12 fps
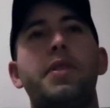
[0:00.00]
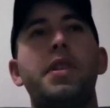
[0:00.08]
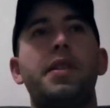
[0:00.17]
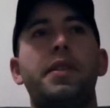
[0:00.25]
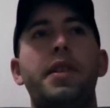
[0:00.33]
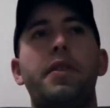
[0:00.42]

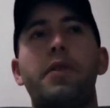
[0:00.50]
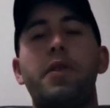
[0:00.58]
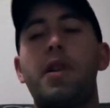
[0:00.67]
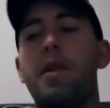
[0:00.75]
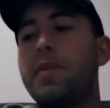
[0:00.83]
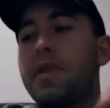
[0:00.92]
single tail
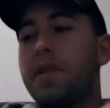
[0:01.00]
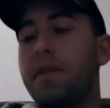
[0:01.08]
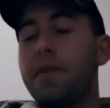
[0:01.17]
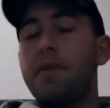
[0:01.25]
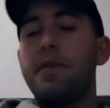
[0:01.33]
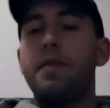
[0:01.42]
grubs,
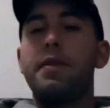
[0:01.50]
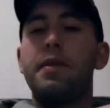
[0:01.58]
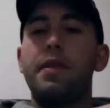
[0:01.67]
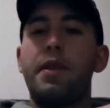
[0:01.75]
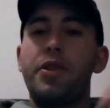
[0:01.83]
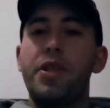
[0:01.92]

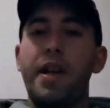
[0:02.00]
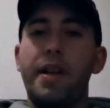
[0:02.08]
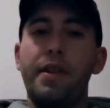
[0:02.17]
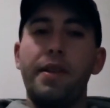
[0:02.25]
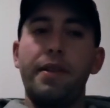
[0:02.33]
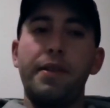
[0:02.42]
and our
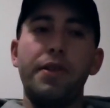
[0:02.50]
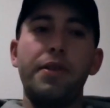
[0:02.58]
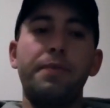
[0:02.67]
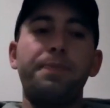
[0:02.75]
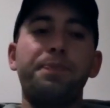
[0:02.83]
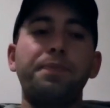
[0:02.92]
shad colors.
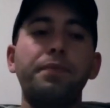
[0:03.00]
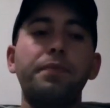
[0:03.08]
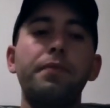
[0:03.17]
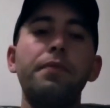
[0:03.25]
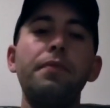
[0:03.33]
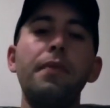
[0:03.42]

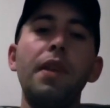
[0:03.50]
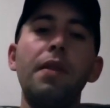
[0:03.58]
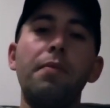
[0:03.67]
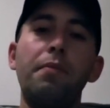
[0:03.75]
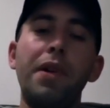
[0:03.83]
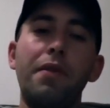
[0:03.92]

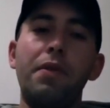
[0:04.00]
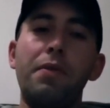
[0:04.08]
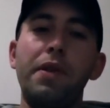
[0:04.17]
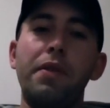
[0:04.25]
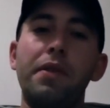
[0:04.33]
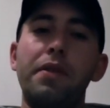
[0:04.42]
But what
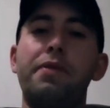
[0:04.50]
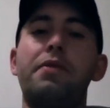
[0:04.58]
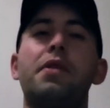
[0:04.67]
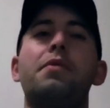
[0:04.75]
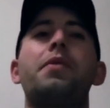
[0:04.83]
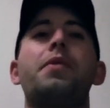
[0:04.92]
we look
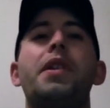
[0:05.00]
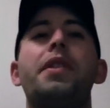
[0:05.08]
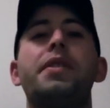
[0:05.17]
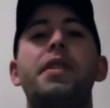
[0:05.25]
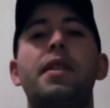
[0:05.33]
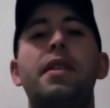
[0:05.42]
for when we're
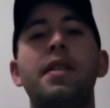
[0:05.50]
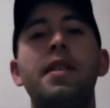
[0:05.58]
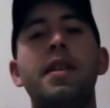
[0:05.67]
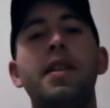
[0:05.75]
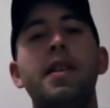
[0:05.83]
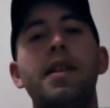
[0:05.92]
out there
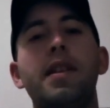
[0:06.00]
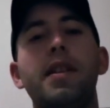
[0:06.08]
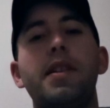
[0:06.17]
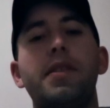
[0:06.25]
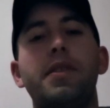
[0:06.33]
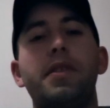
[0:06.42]

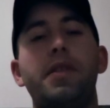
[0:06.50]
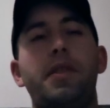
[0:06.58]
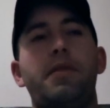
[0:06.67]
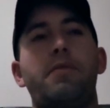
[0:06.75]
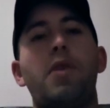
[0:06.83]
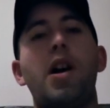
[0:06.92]

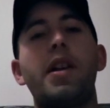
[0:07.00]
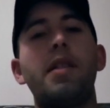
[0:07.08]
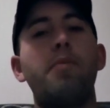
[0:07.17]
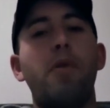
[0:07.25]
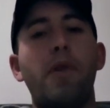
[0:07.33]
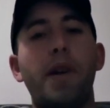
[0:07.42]
is
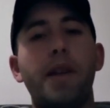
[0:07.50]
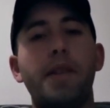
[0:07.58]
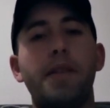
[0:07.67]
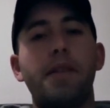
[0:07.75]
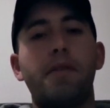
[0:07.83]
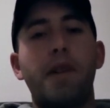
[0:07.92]
rocky
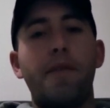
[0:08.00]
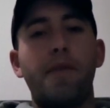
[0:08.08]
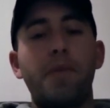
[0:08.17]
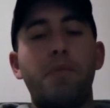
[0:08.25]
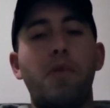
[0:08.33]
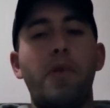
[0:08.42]
points,
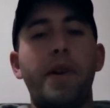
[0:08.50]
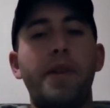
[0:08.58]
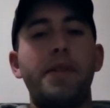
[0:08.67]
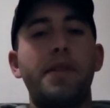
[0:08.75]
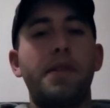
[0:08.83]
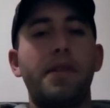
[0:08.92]
gravelly
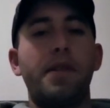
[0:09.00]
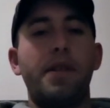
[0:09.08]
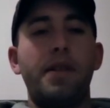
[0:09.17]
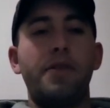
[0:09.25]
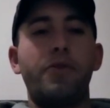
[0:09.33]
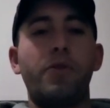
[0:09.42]
points,
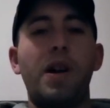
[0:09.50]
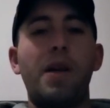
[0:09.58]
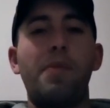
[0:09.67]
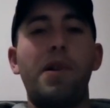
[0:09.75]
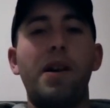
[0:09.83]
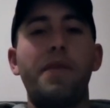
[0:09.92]

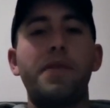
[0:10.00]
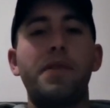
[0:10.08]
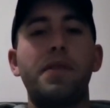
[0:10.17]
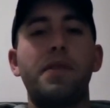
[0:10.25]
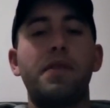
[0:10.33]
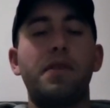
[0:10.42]
drop-offs,
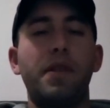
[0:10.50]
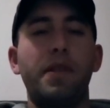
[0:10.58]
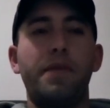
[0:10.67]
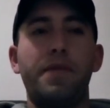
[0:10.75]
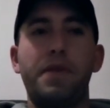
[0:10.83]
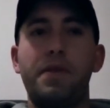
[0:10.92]

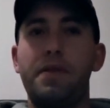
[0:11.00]
cliffs,